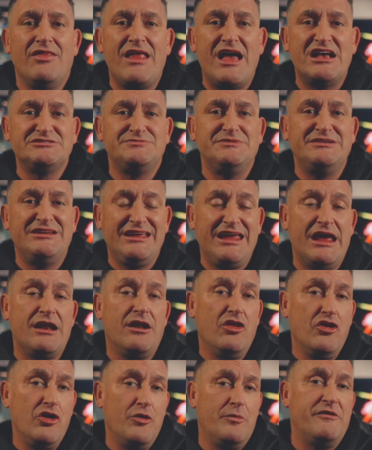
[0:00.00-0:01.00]
and allows me to
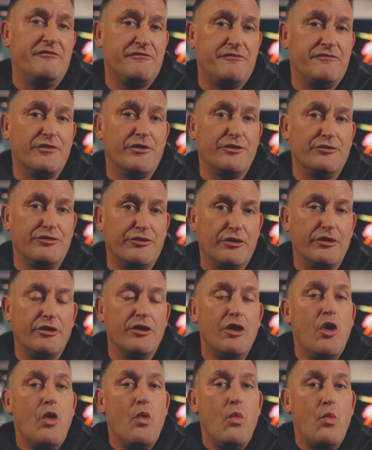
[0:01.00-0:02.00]
get a little bit
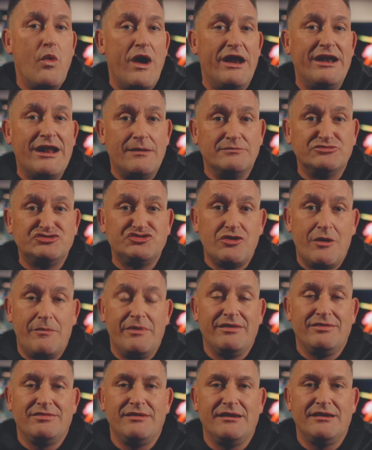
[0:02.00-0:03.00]
further when I'm
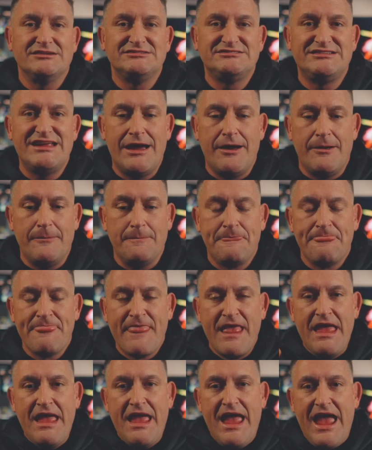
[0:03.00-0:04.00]
scrubbing things down.
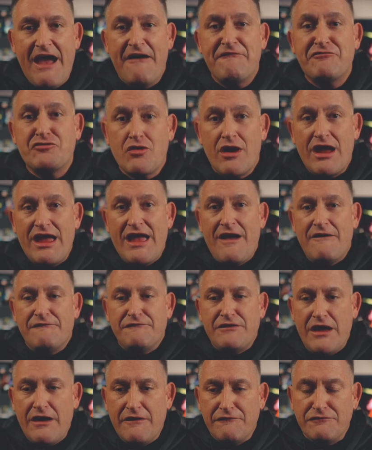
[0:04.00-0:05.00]
After I
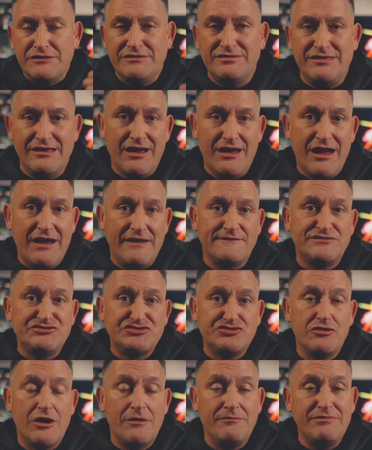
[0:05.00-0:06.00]
have everything kind of
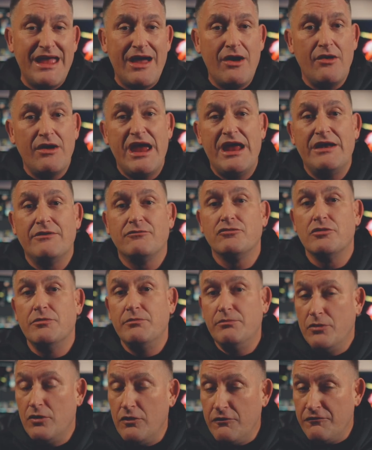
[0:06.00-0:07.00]
scrubbed out and
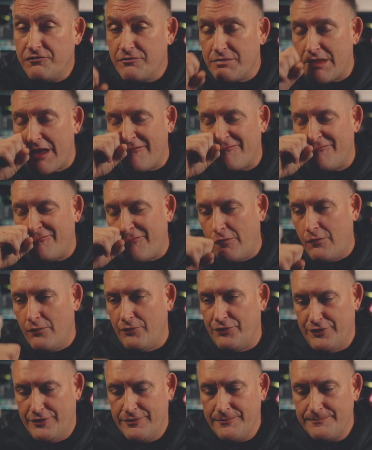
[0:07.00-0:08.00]
removed from that
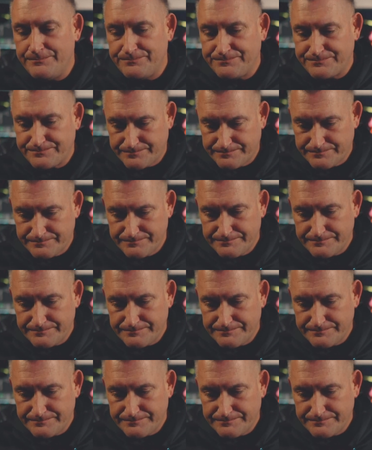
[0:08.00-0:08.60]
folder,